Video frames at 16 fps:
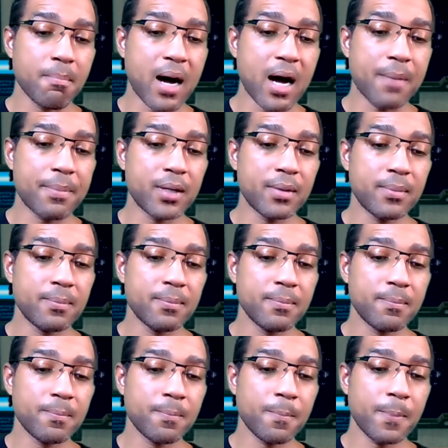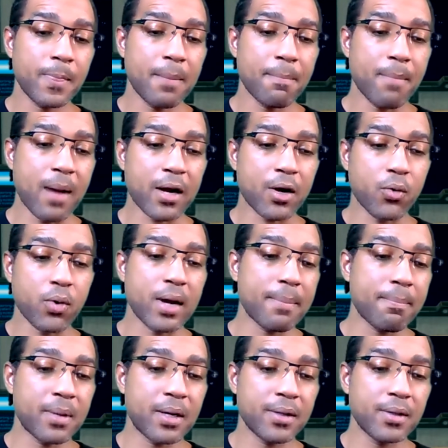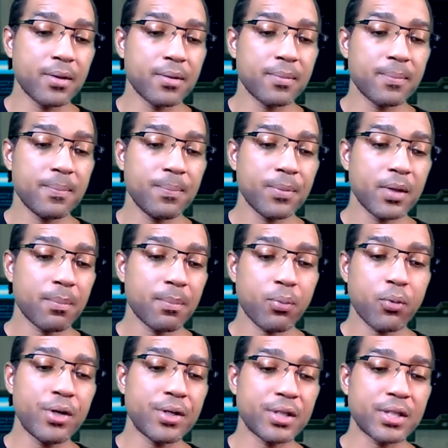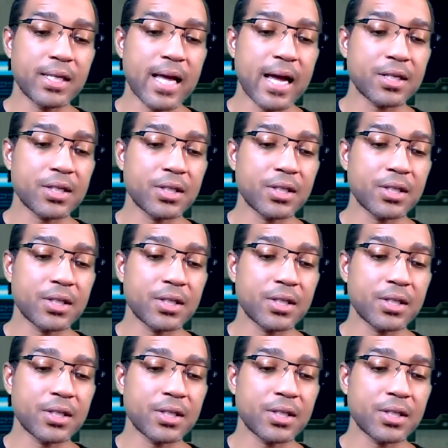Mama, my grandmother, preached that